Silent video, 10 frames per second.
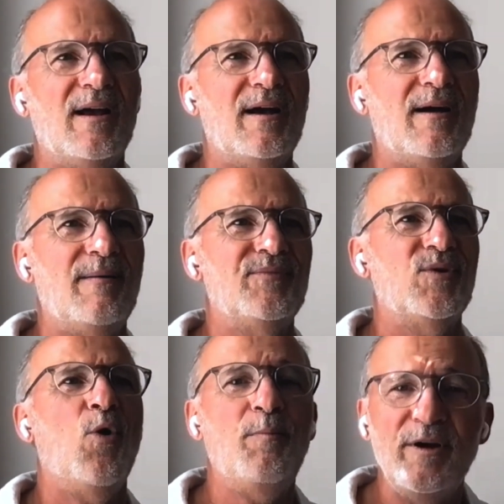
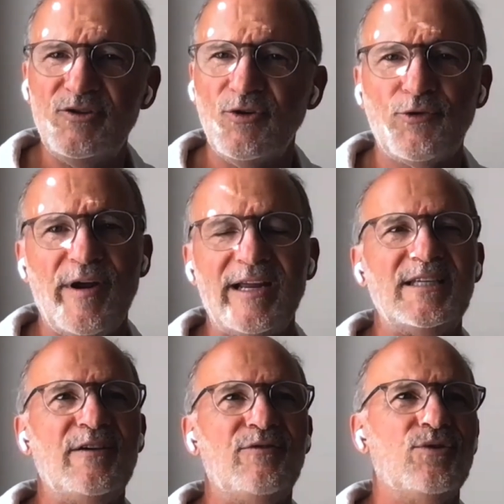Um, open to
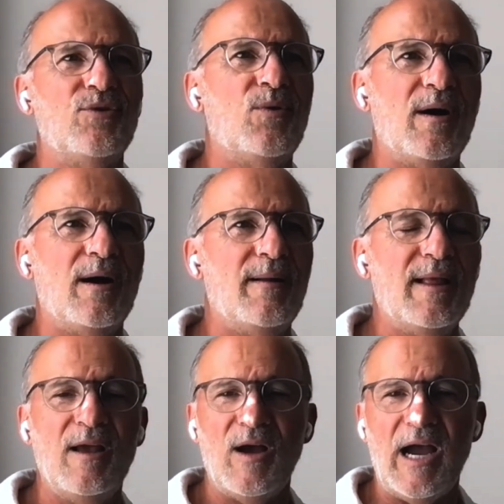creative, you know. Uh,
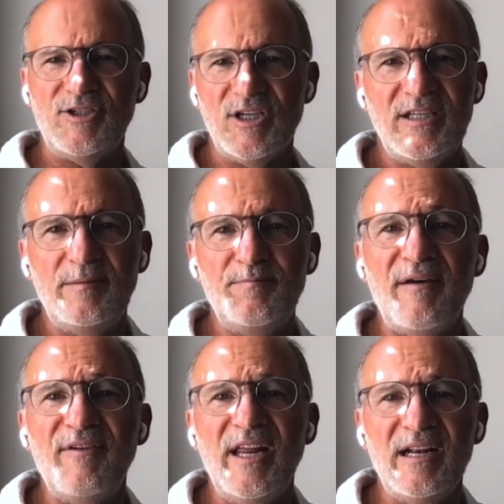I just did
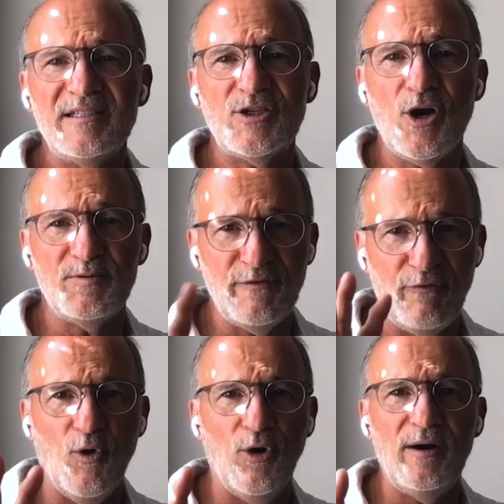Beverly Hills Cops
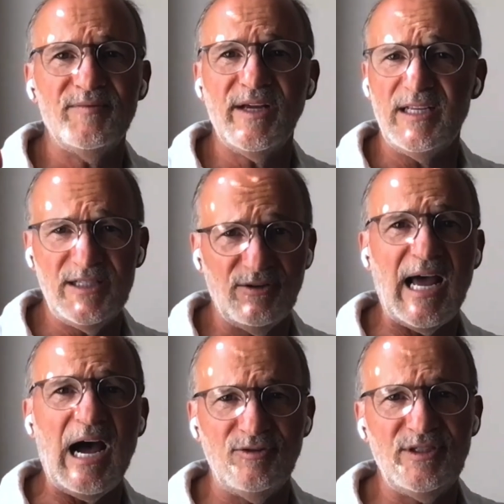4 that is not
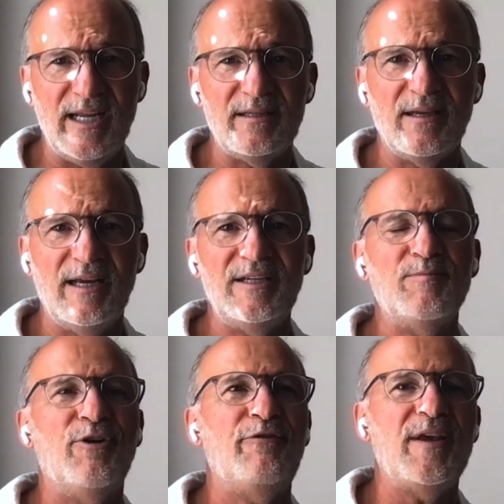out yet. Eddie oh,
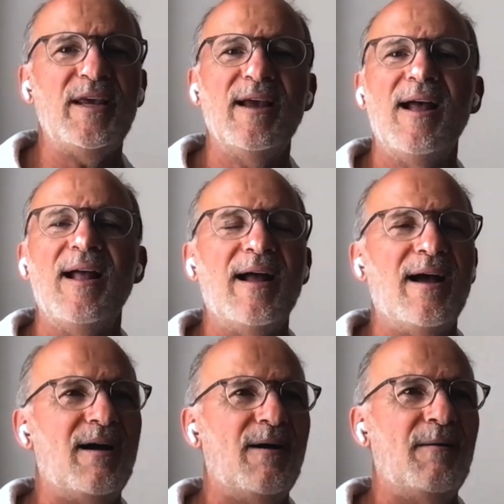Murphy. Cool
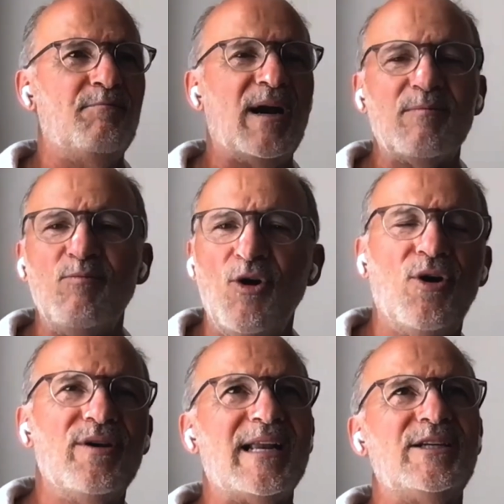uh, Mark
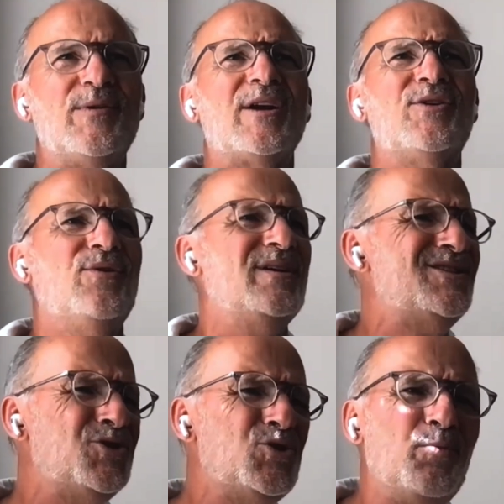Molloy, that director,
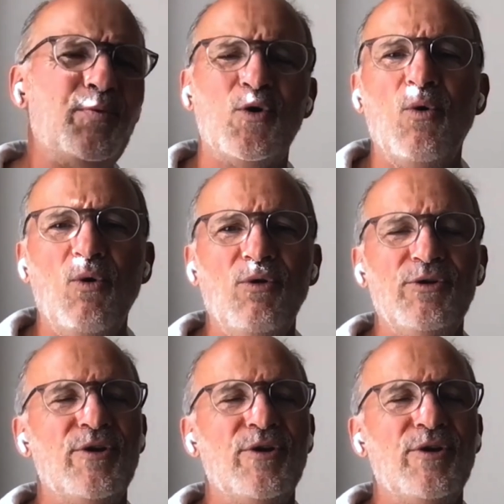is super cool.